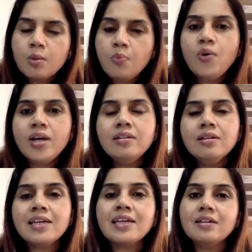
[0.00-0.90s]
Group 1
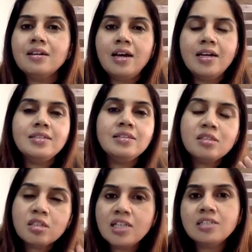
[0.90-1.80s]
has
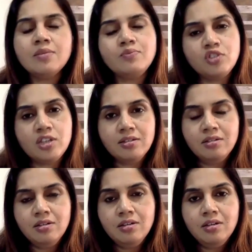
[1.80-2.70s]
a 3 subject,
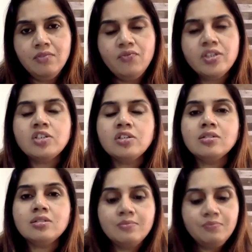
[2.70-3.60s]
which
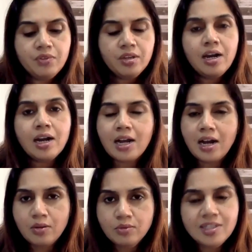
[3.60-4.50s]
is
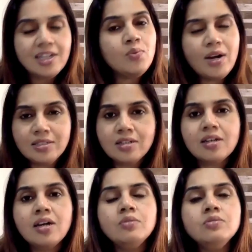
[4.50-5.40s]
accounts, advanced
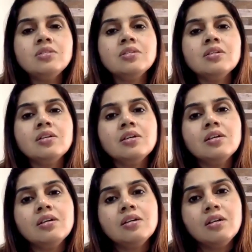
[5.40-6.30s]
accounts,
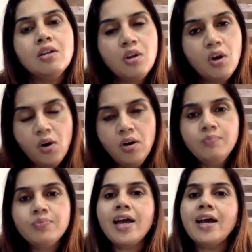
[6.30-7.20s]

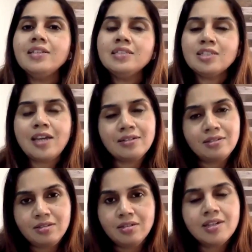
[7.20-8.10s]
law, and
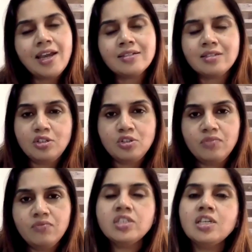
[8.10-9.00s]

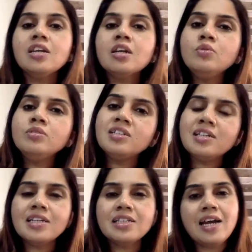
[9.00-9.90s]
taxation, which includes
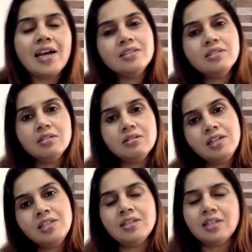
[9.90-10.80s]
direct and
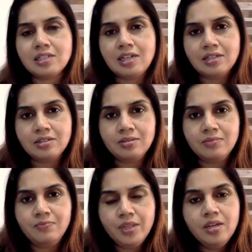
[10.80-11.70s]
indirect tax.
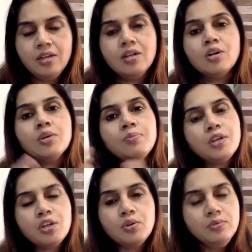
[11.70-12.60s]
Group
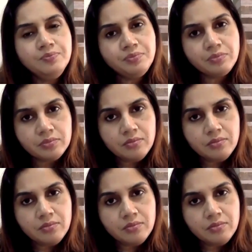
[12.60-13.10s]
2